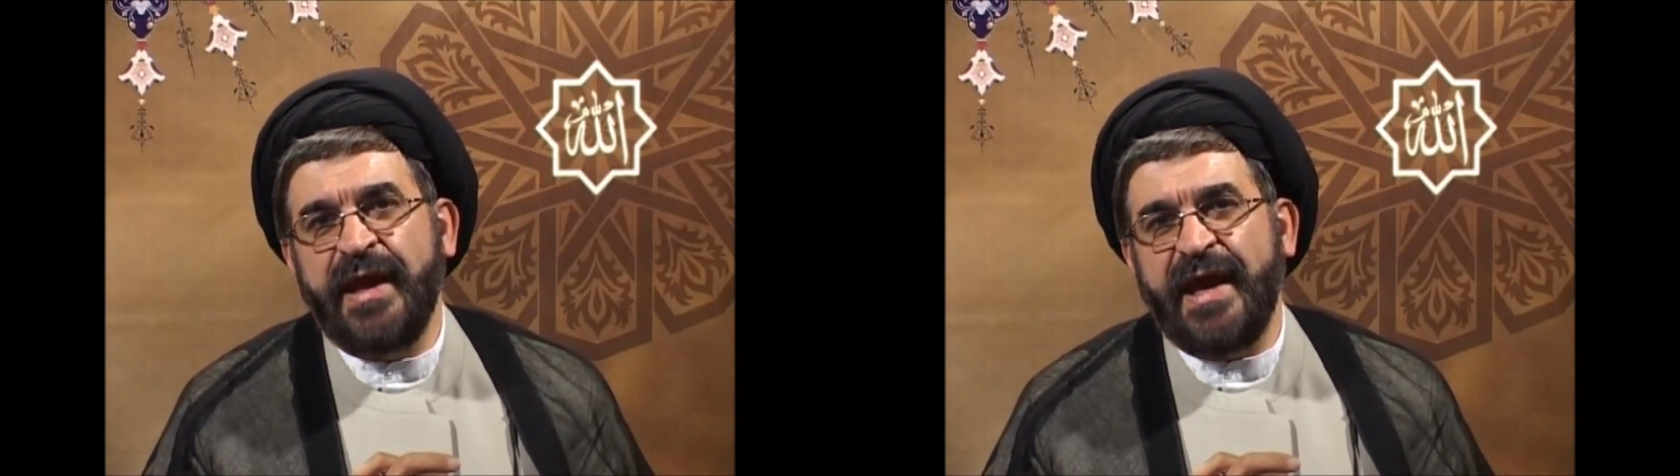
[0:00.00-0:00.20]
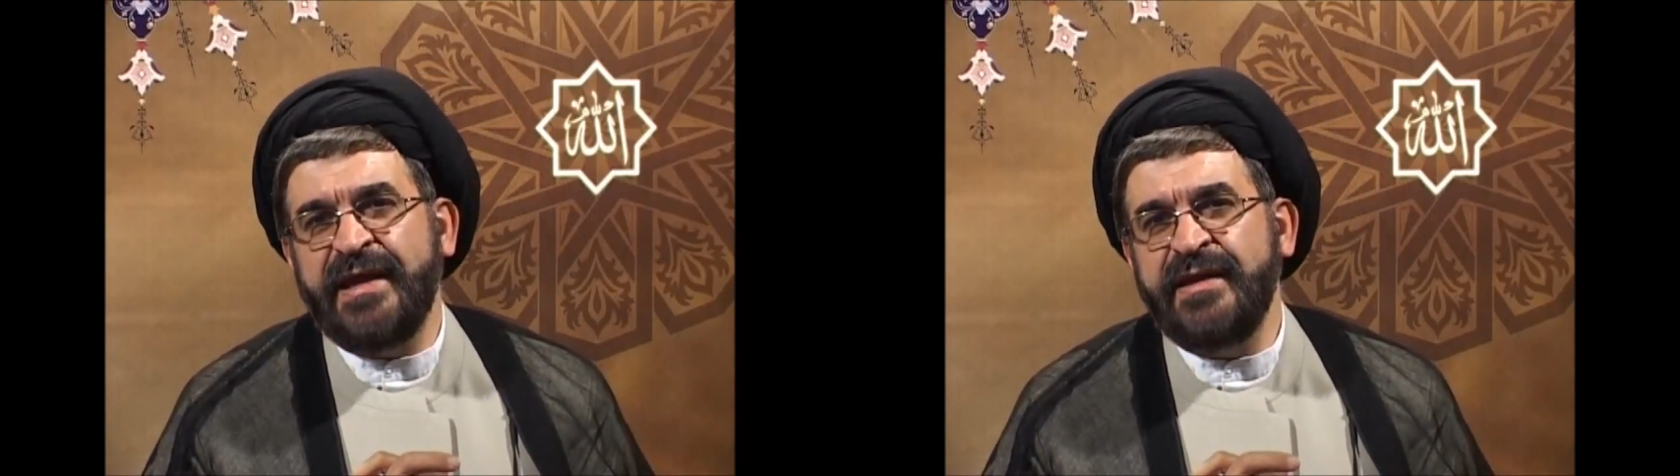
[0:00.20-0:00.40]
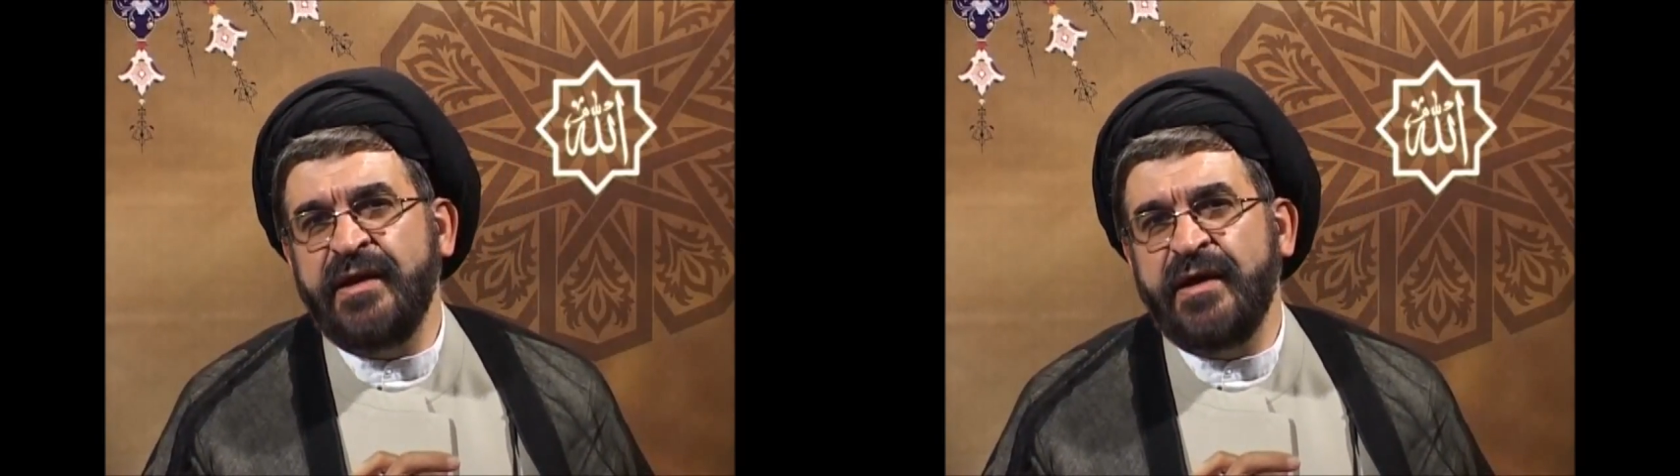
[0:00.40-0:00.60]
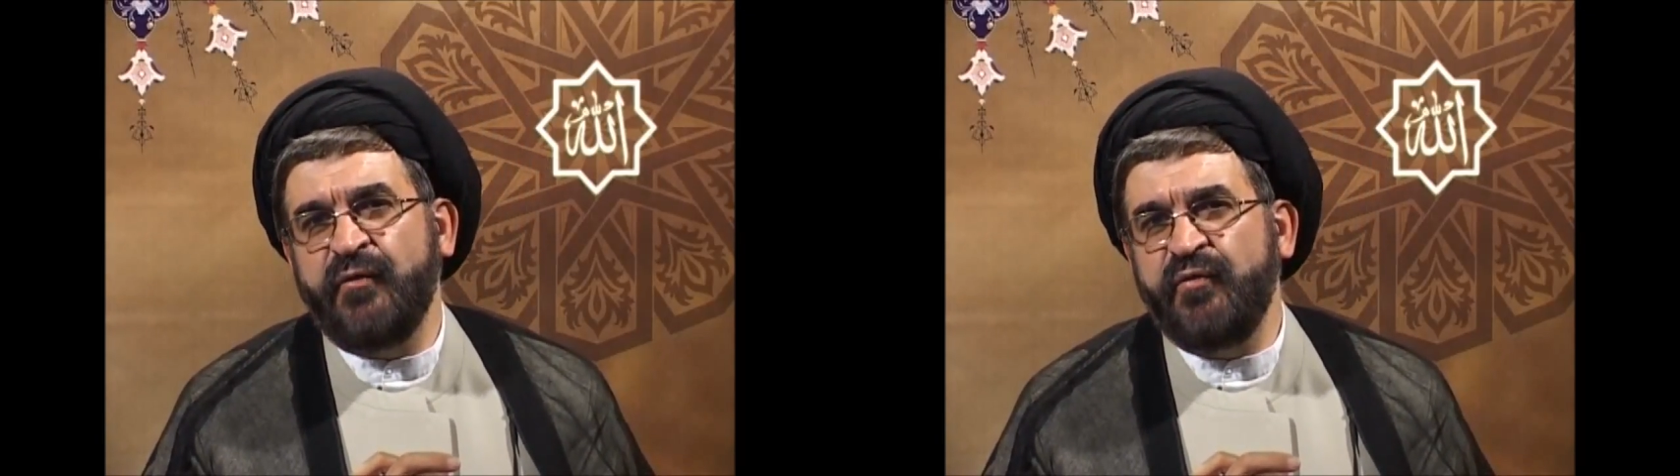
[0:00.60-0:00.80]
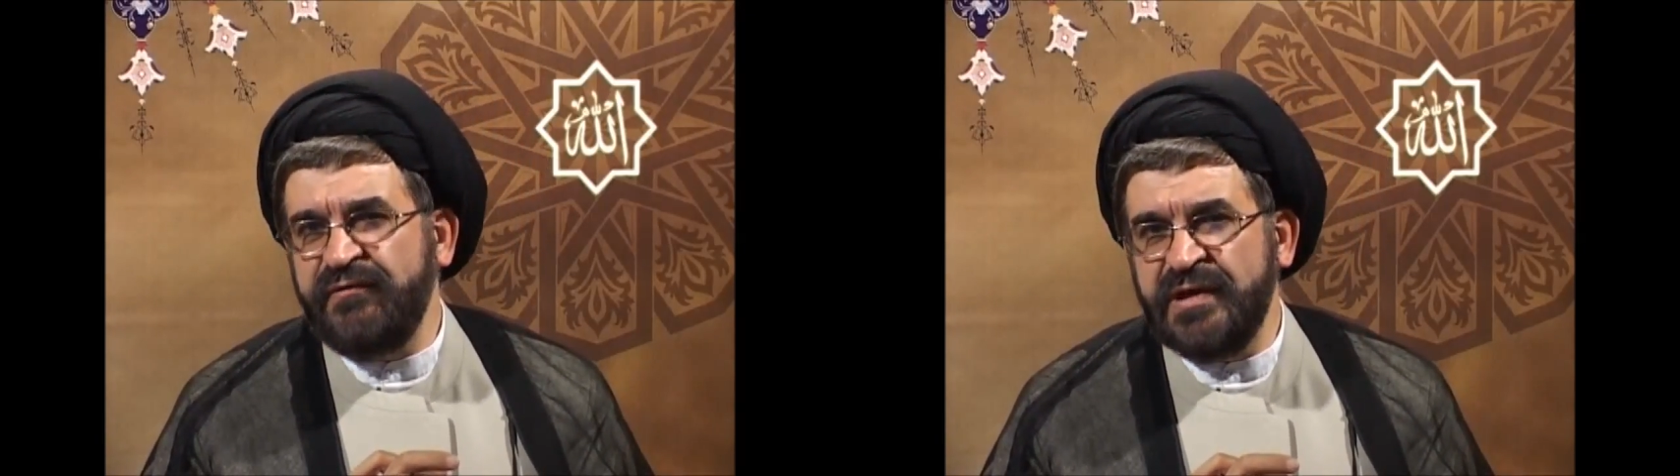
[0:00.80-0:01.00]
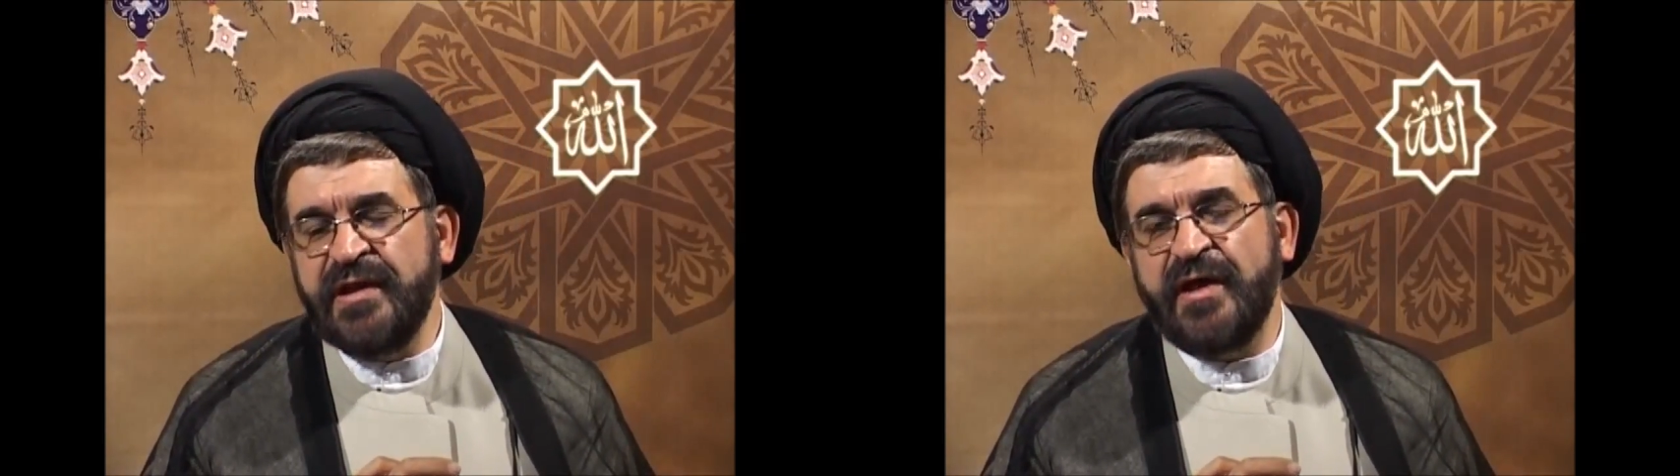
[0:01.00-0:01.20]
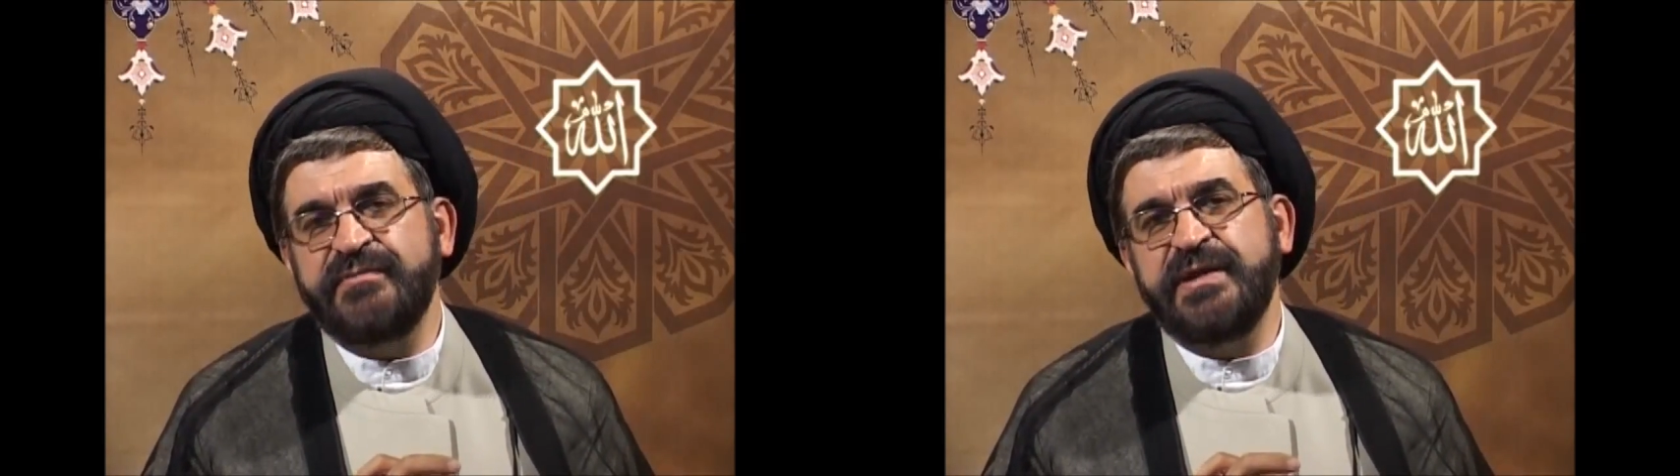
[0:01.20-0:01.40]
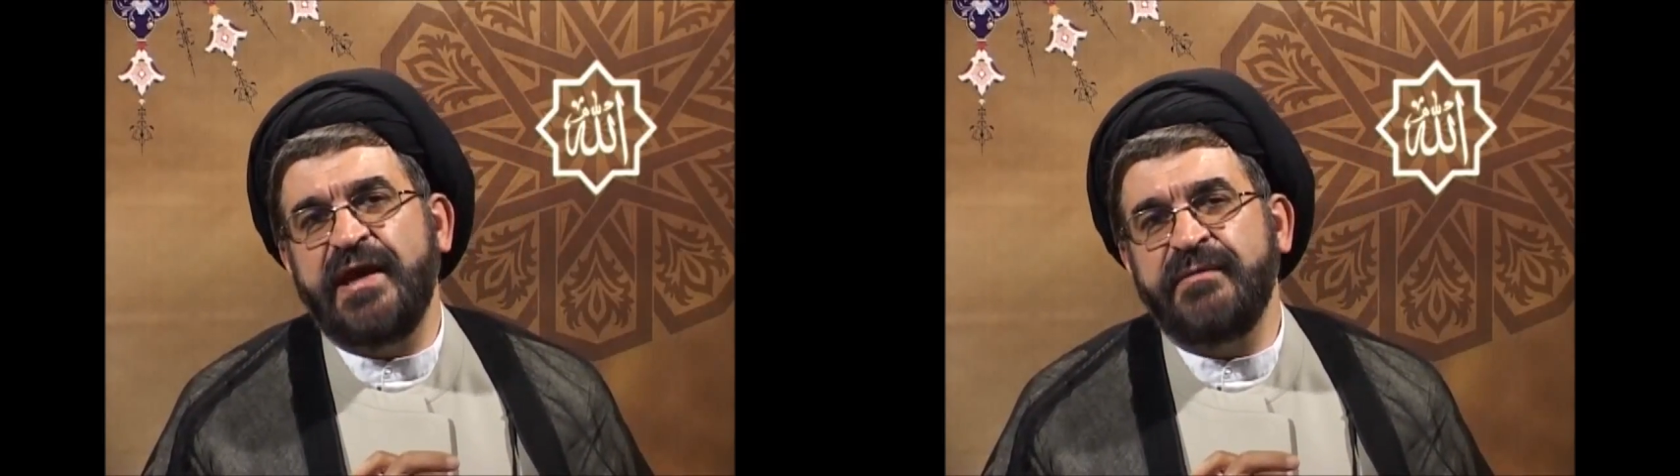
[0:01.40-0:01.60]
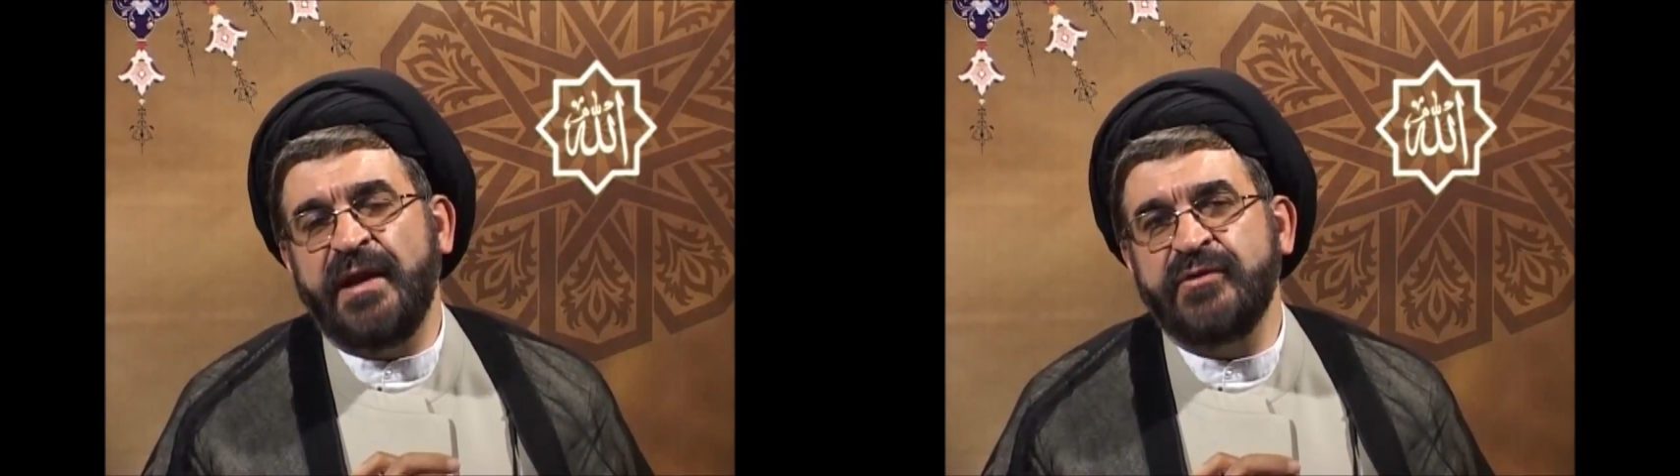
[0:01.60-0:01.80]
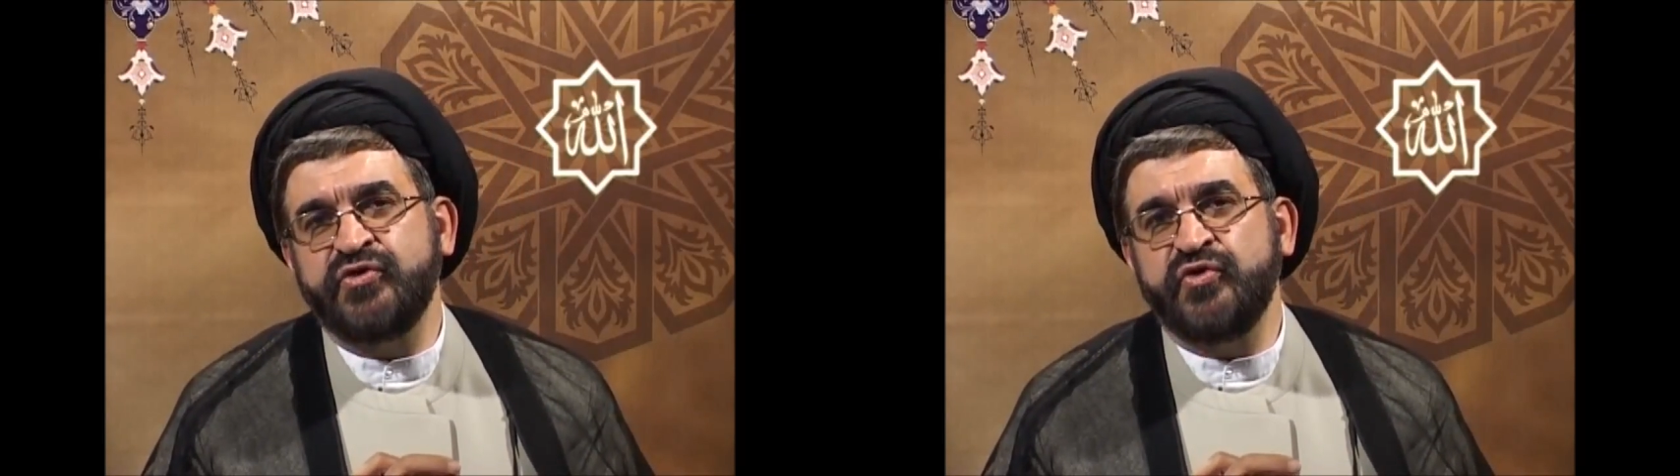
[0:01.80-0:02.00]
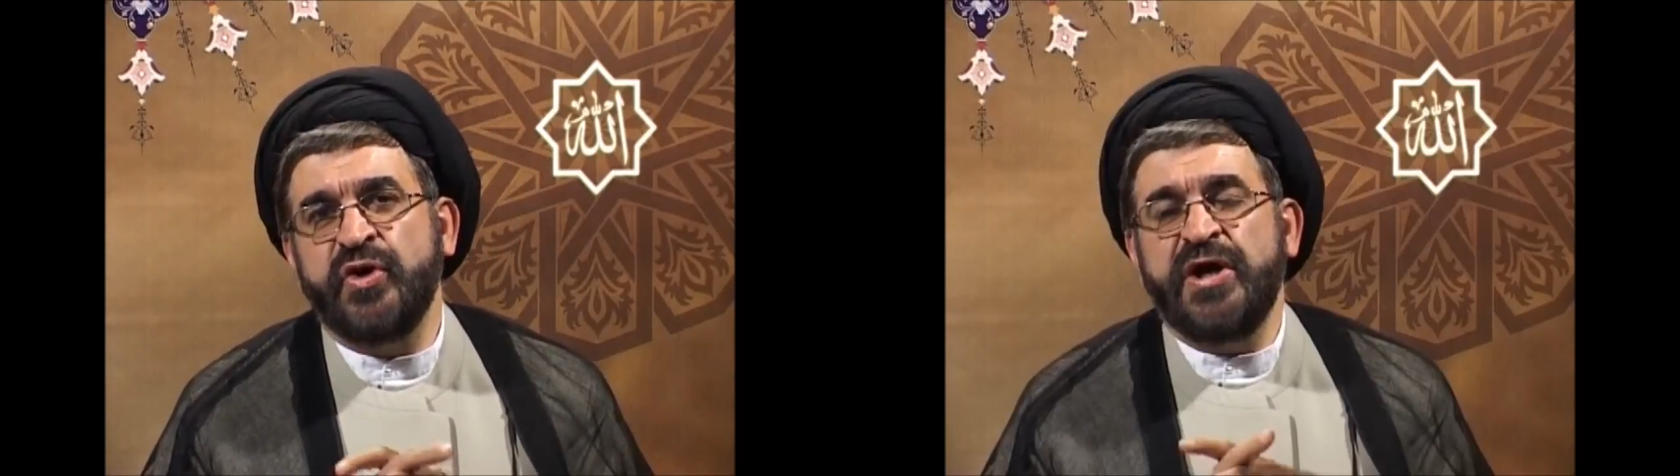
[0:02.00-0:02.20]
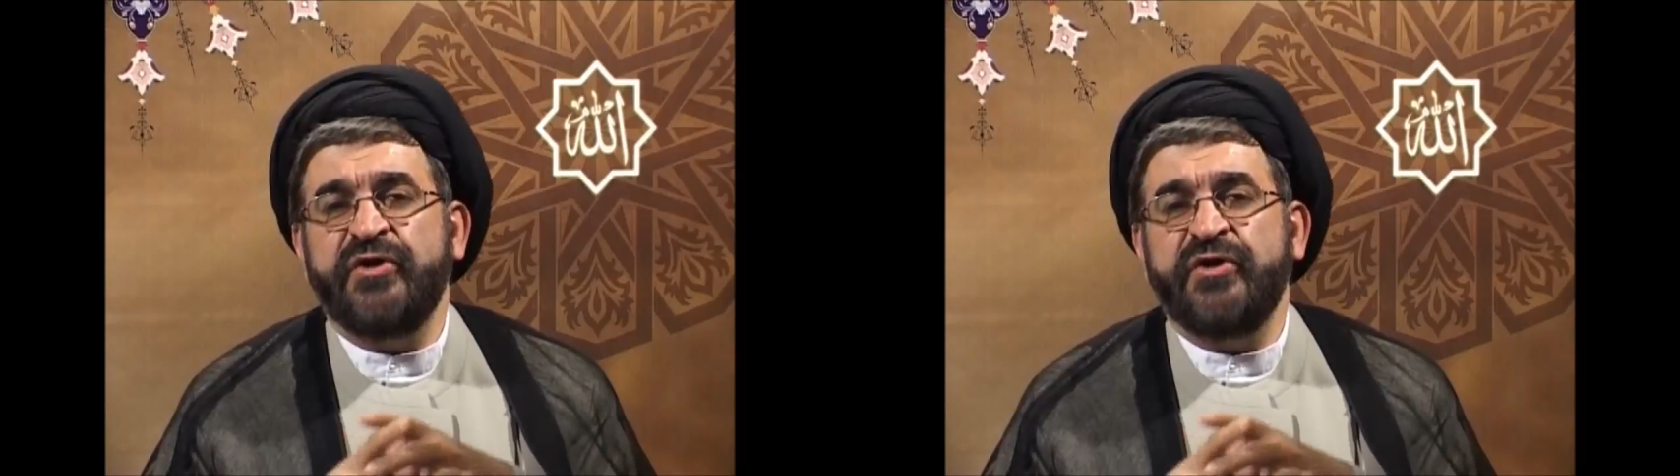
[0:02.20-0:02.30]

and we will not be able to